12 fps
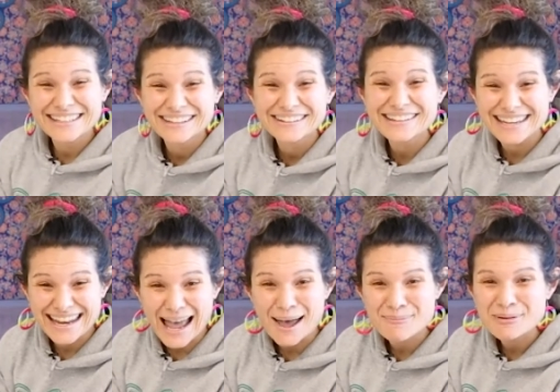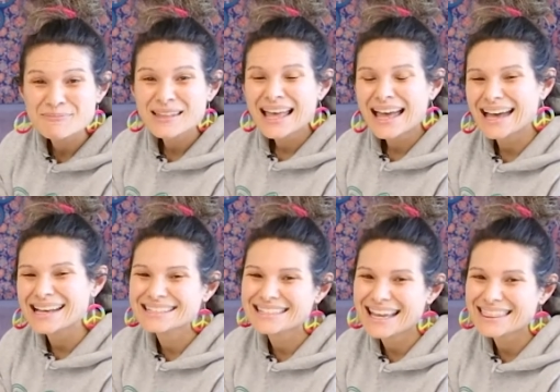yoga nap.
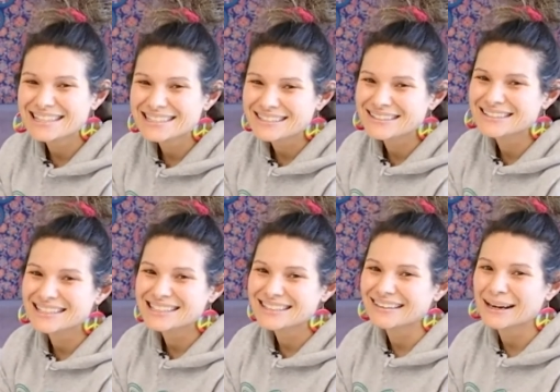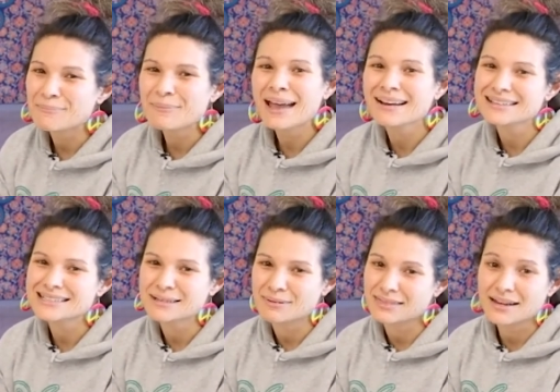As again, this tunes into our
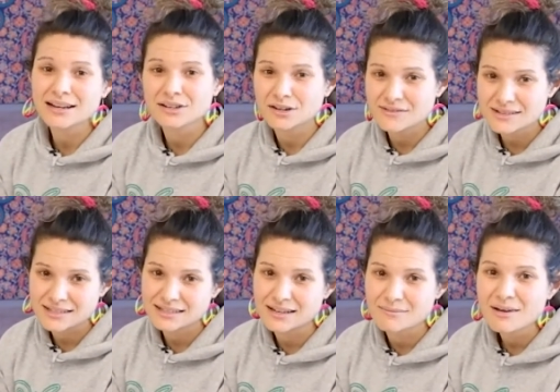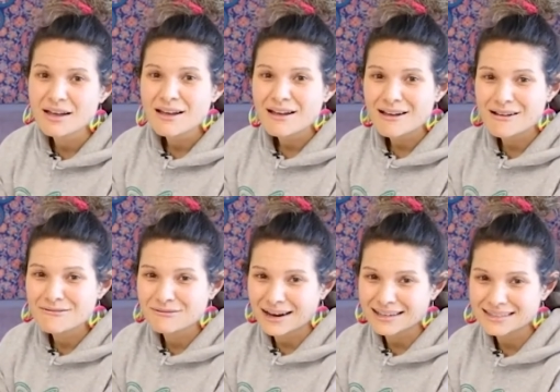parasympathetic nervous system,
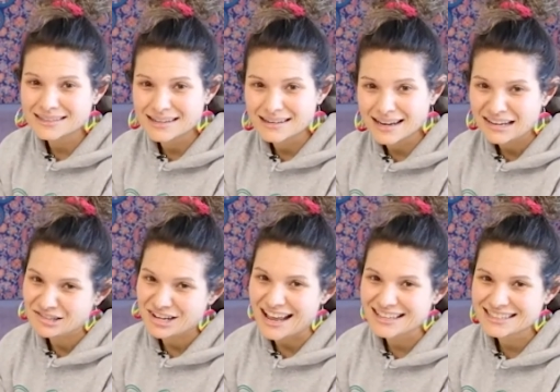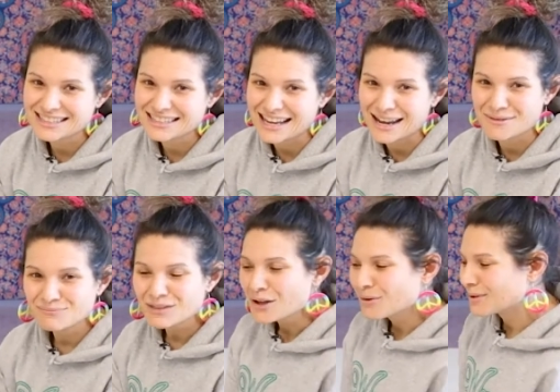of rest and digest. And
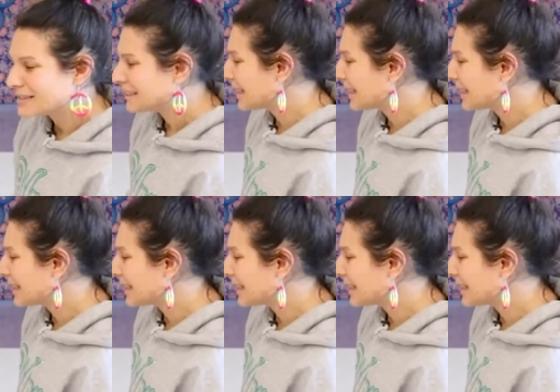once